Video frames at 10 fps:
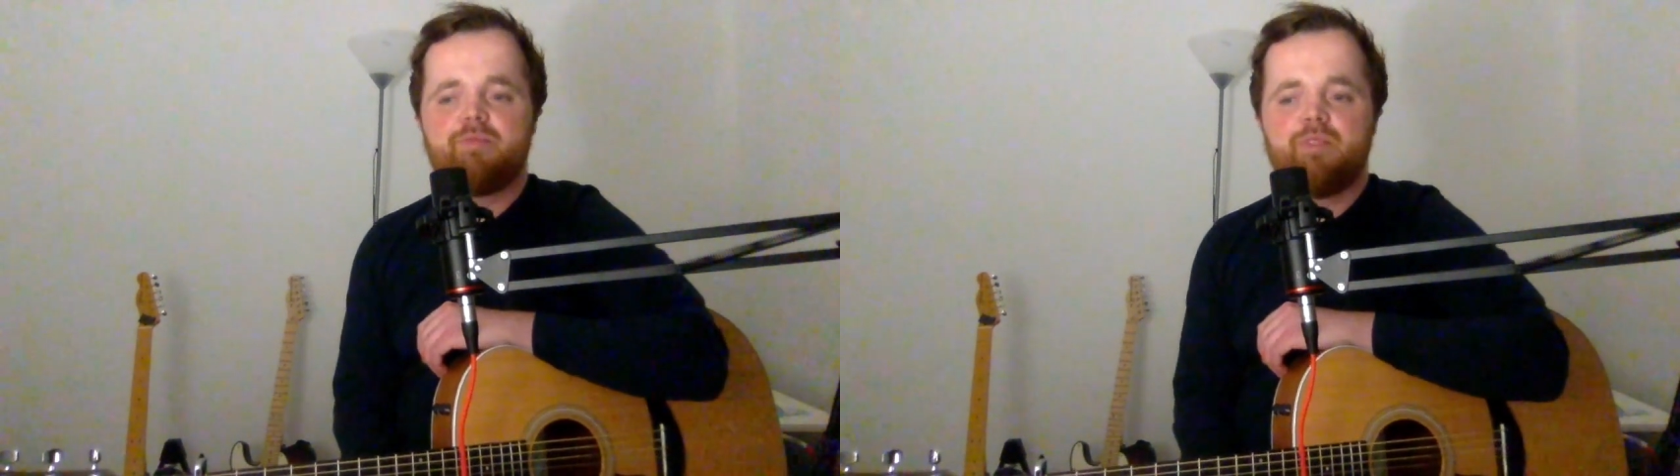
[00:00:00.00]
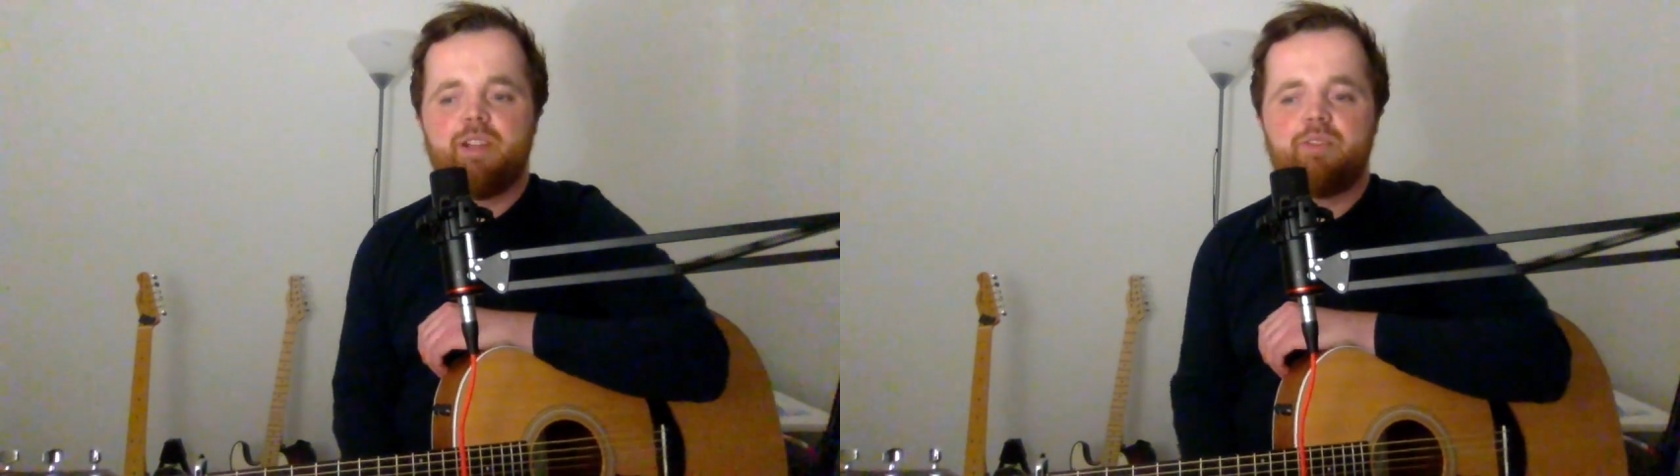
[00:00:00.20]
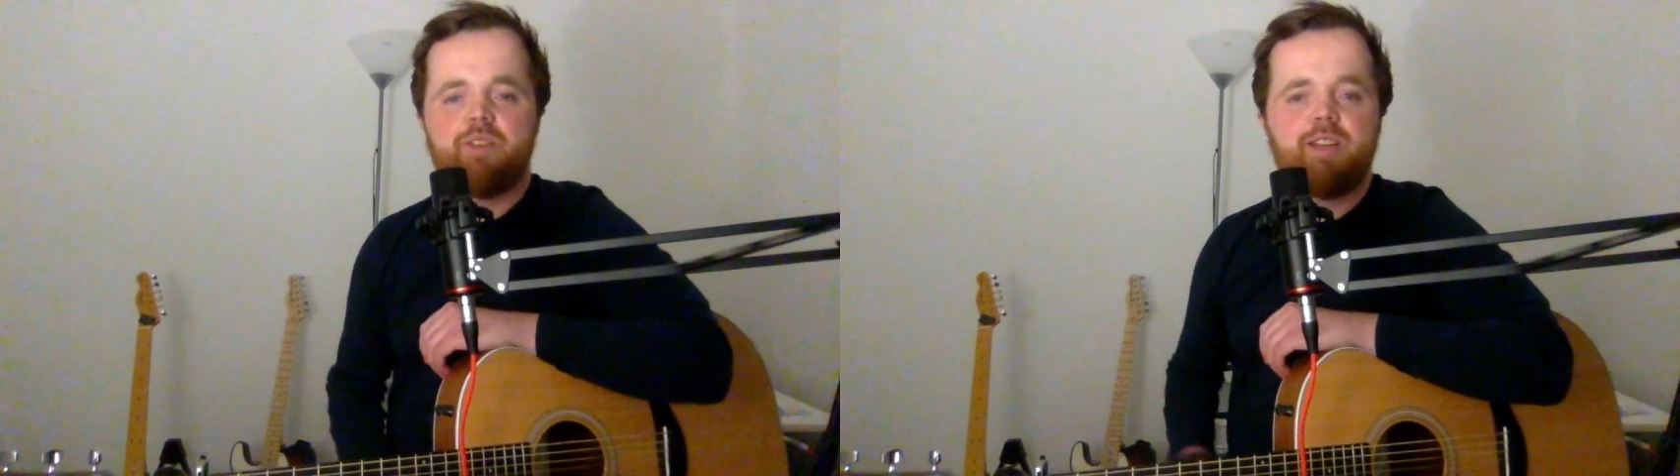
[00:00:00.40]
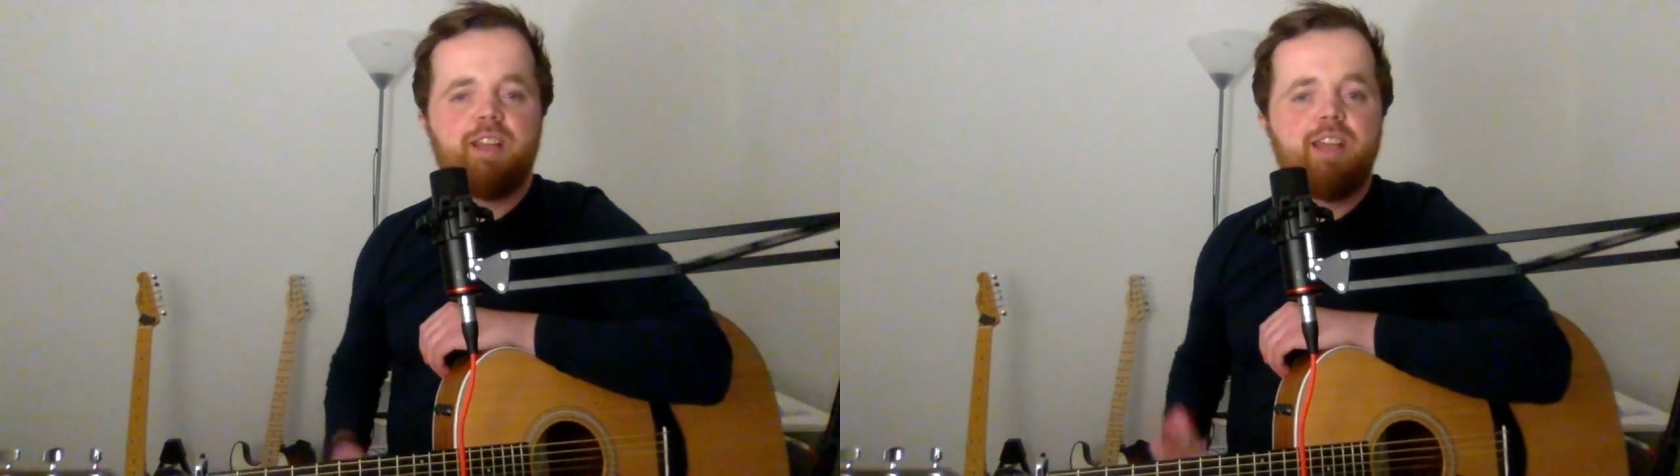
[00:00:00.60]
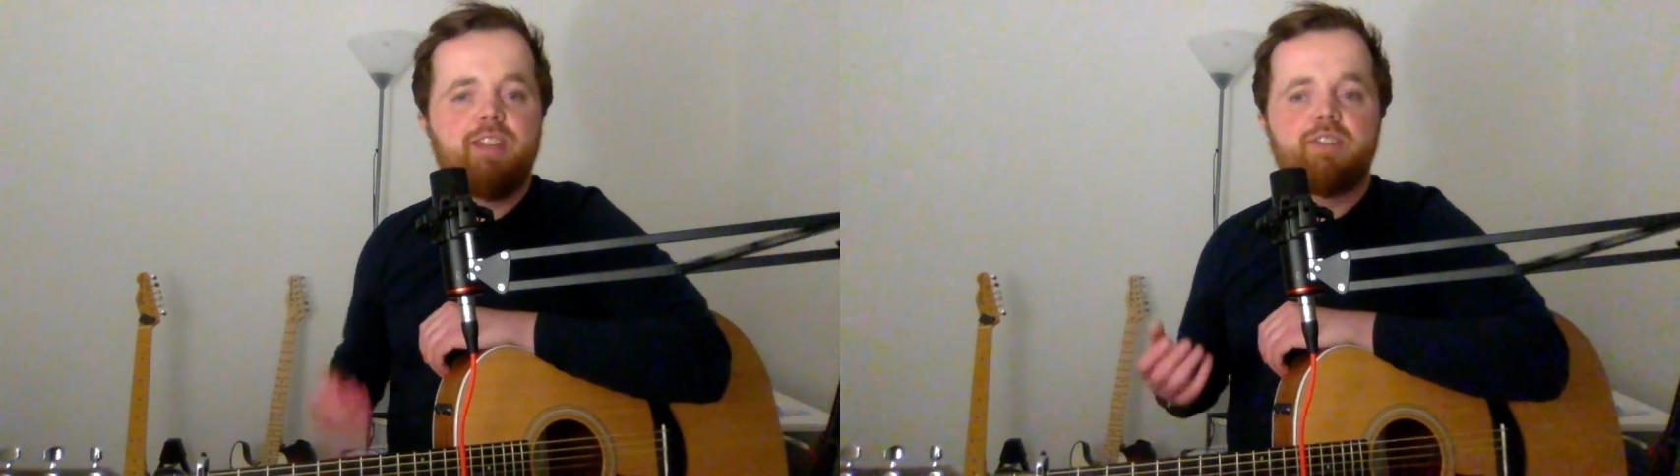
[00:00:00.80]
if
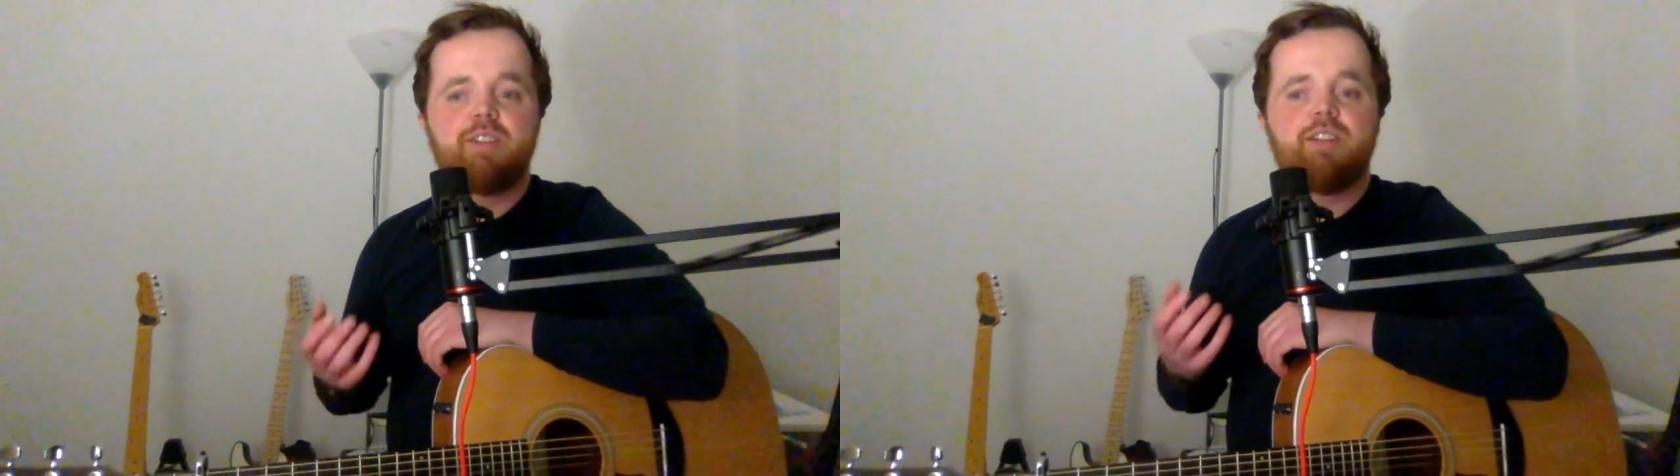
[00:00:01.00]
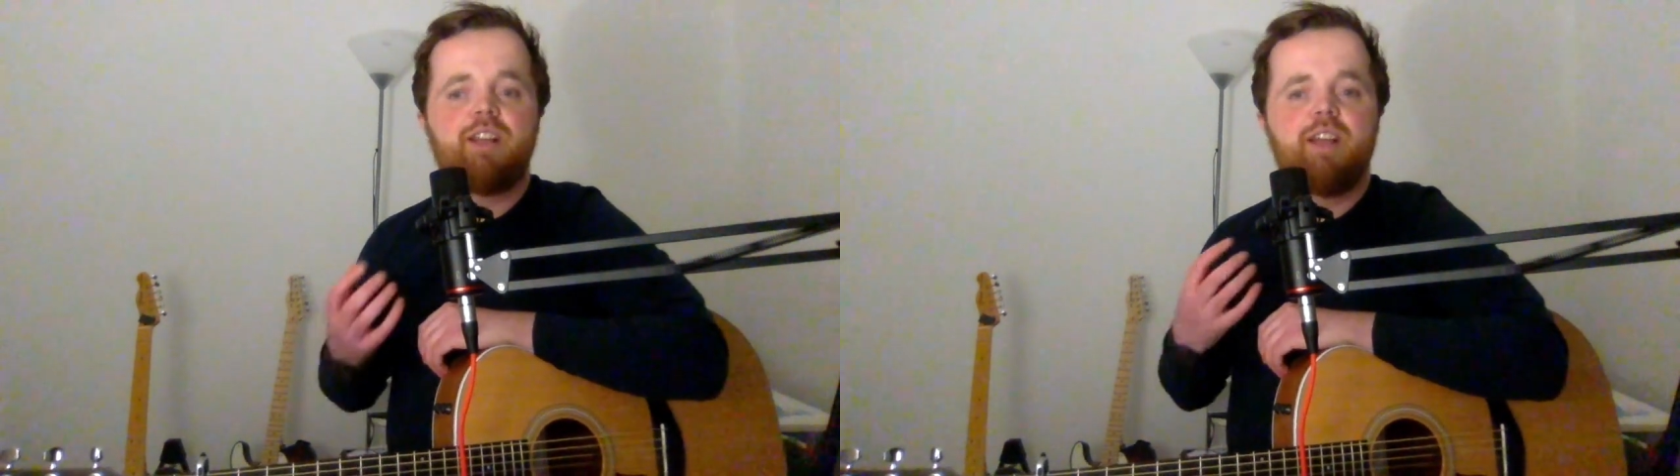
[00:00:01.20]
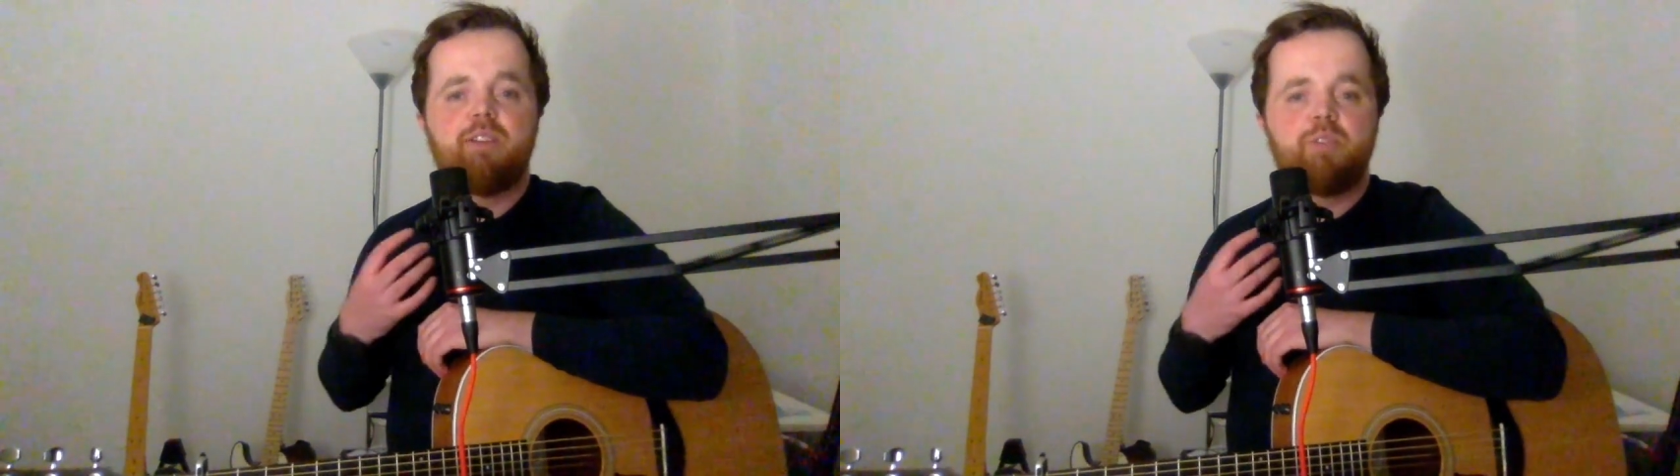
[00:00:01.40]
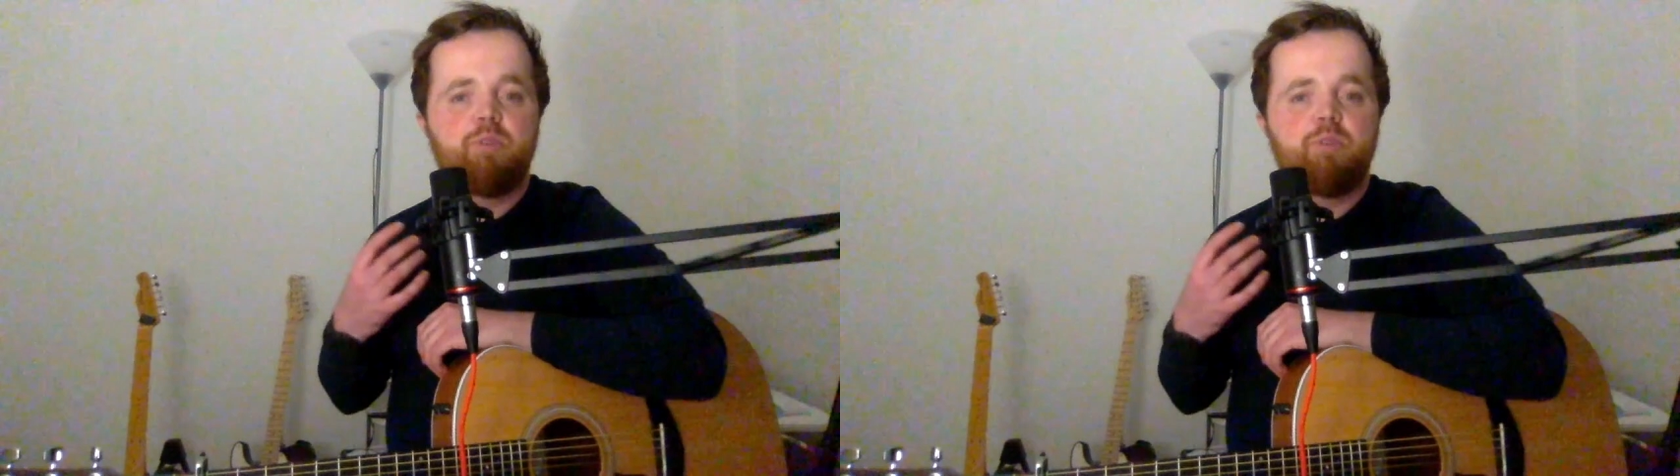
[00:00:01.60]
you